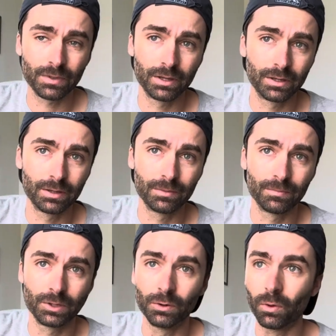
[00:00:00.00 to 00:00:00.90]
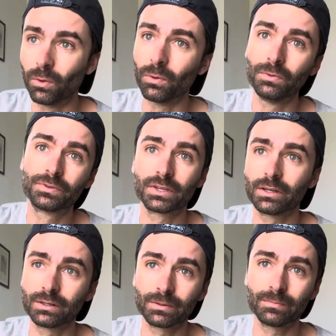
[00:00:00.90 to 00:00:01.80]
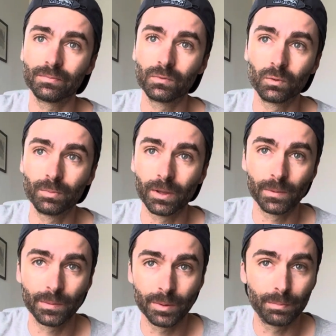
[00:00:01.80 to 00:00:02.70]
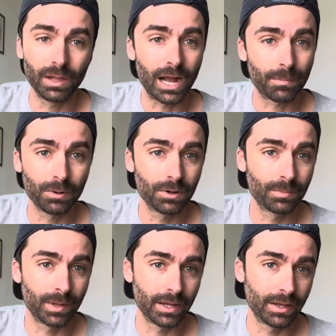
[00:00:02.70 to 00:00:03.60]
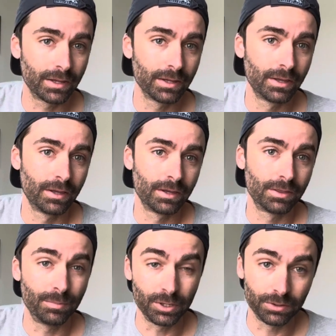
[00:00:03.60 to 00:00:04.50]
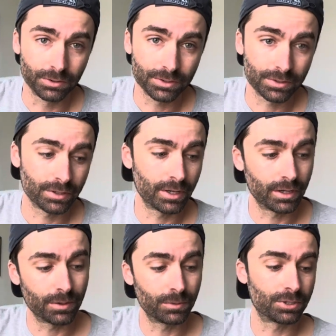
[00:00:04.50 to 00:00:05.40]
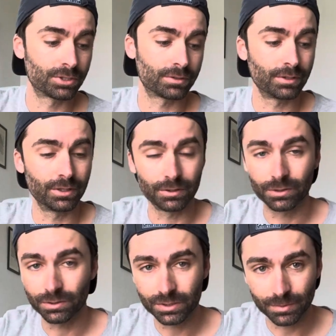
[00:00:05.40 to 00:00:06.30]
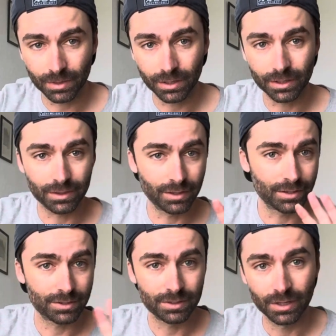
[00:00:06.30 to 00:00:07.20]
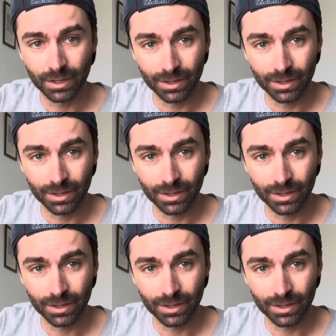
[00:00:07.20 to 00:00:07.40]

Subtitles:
An old song would maybe be Blackbird by the Beatles, which goes something like this.